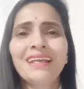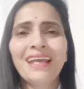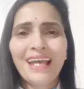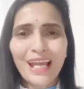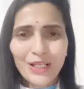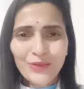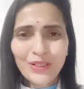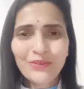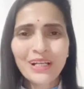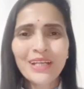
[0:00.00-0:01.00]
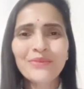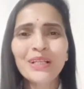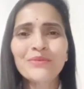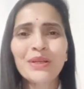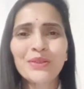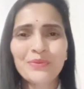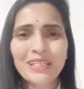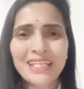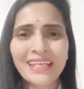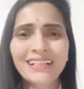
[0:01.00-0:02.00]
Hello everyone, welcome back to my
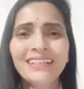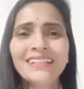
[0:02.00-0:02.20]
channel.